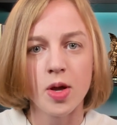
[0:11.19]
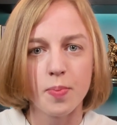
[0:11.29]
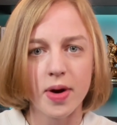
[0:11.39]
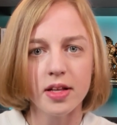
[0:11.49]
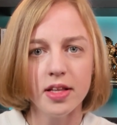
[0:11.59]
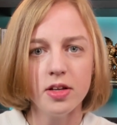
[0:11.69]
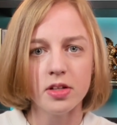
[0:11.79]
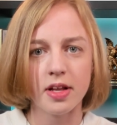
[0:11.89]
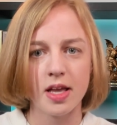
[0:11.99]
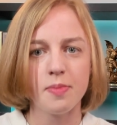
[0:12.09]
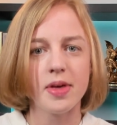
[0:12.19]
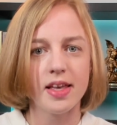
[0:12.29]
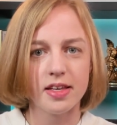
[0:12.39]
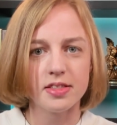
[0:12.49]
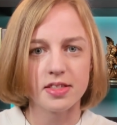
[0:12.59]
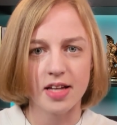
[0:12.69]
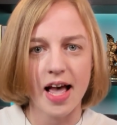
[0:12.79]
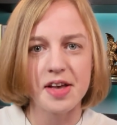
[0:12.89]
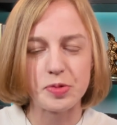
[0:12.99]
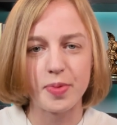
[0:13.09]
My legal name is and
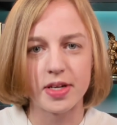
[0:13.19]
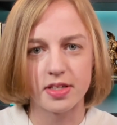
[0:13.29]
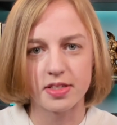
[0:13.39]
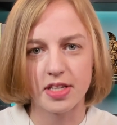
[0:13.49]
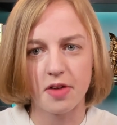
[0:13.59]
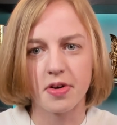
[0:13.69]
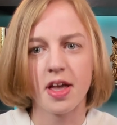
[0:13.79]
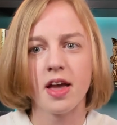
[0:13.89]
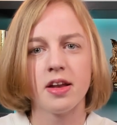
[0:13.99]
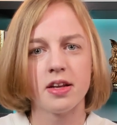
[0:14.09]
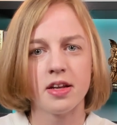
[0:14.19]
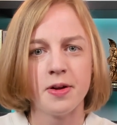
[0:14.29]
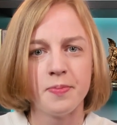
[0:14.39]
has been Sarah Cain.